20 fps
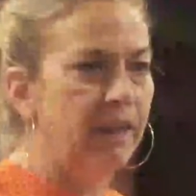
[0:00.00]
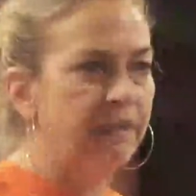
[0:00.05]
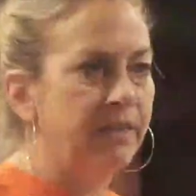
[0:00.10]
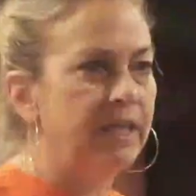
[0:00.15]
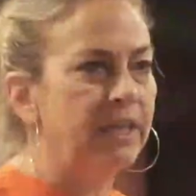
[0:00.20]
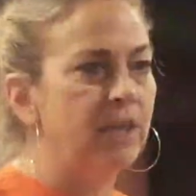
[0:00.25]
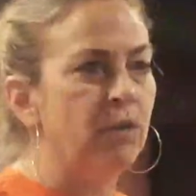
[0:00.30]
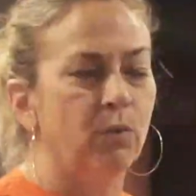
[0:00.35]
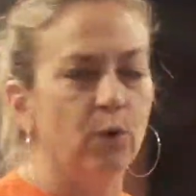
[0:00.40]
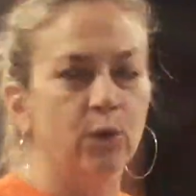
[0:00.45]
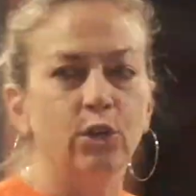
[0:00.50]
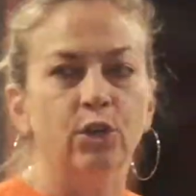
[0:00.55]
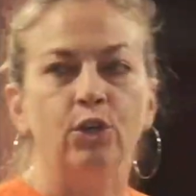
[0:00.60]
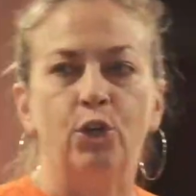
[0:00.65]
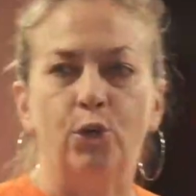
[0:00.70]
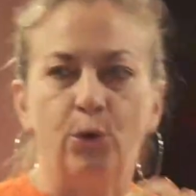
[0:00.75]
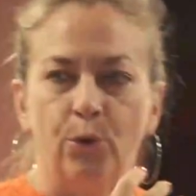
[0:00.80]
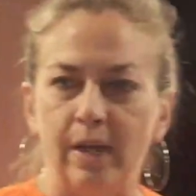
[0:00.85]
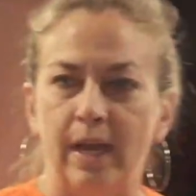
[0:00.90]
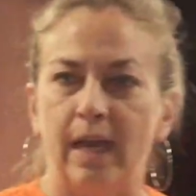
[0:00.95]
think if we're going
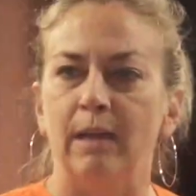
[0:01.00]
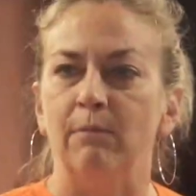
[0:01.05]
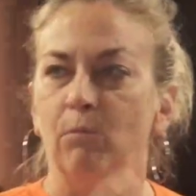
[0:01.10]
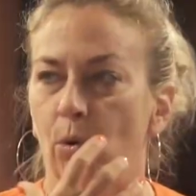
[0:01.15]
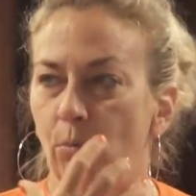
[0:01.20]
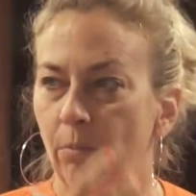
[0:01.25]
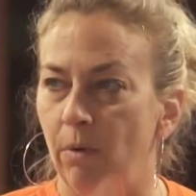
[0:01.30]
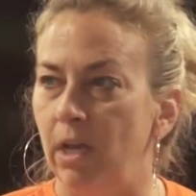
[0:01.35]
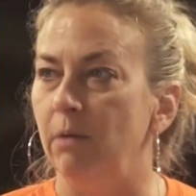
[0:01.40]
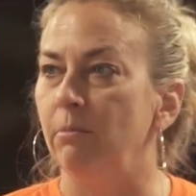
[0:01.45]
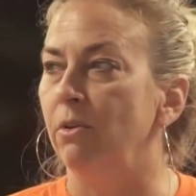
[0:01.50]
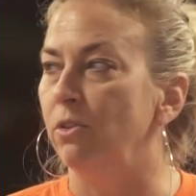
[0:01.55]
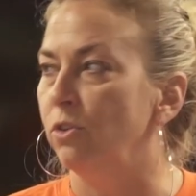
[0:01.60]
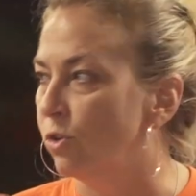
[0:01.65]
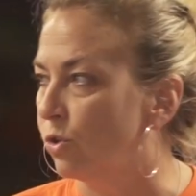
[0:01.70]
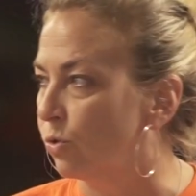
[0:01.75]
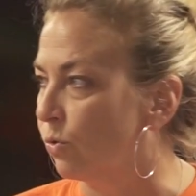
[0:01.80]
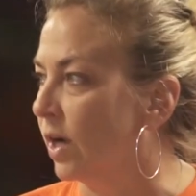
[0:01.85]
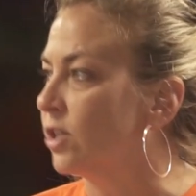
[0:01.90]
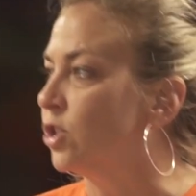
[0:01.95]
to create momentum in the
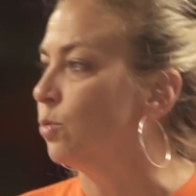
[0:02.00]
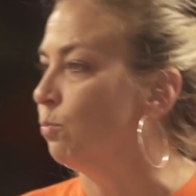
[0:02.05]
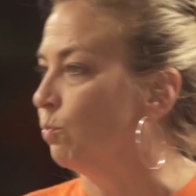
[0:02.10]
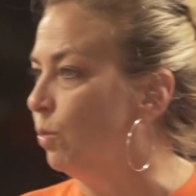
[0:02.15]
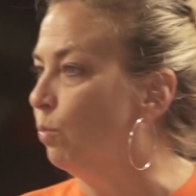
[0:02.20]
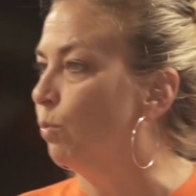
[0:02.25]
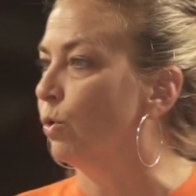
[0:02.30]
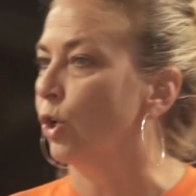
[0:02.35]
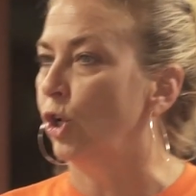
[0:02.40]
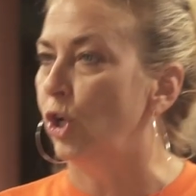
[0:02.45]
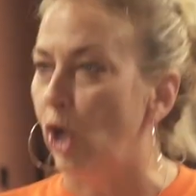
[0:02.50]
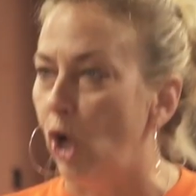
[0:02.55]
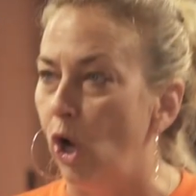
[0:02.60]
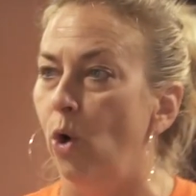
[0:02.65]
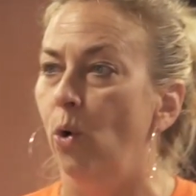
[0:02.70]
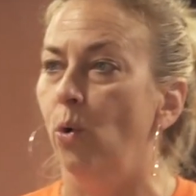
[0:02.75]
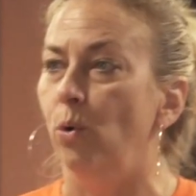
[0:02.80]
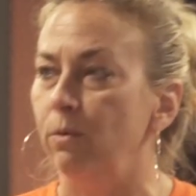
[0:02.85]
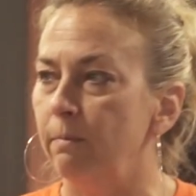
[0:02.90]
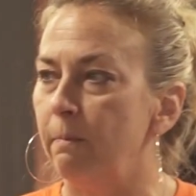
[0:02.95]
direction we want to
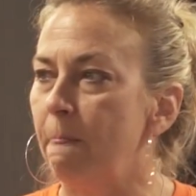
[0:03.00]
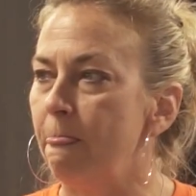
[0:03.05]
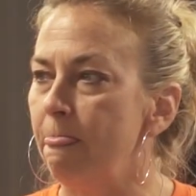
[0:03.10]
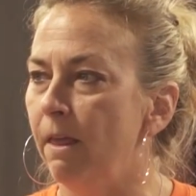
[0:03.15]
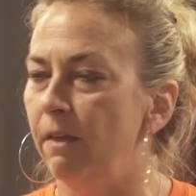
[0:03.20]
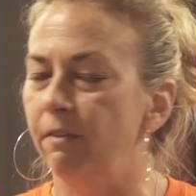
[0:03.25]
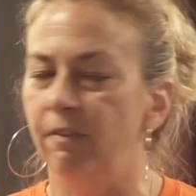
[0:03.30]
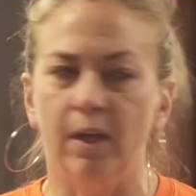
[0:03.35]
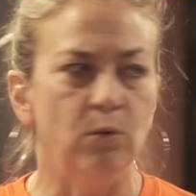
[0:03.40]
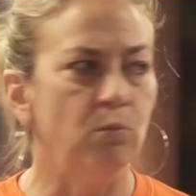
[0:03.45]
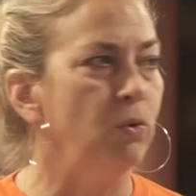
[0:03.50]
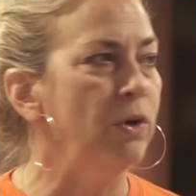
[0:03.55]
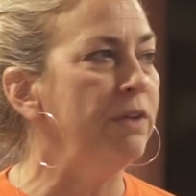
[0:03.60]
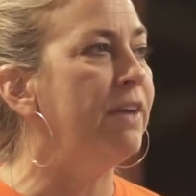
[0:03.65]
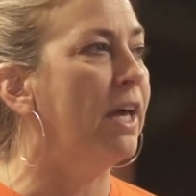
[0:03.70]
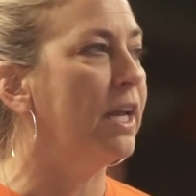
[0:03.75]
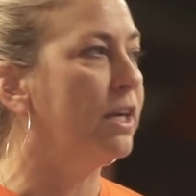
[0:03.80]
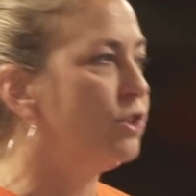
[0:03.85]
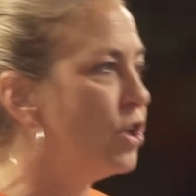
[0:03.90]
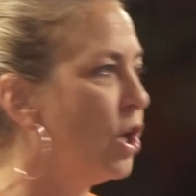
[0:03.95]
go, then we've
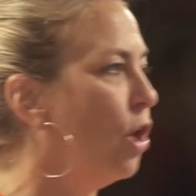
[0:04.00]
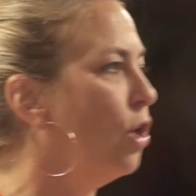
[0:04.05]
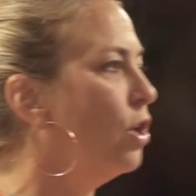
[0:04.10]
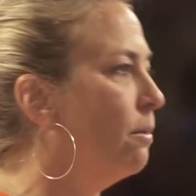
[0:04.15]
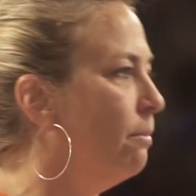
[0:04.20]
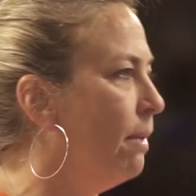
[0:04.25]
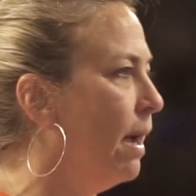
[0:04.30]
got to talk